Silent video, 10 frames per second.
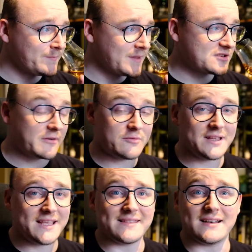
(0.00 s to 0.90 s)
So I really
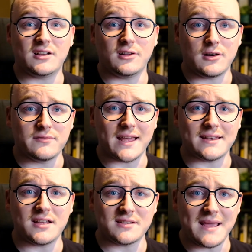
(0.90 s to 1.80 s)
get that clove, that
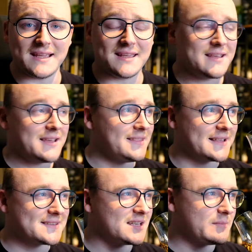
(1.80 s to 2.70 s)
nutmeg,
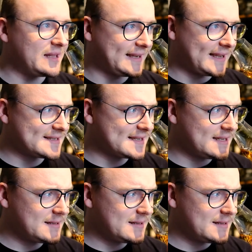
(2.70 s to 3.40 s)
that cinnamon, like I said.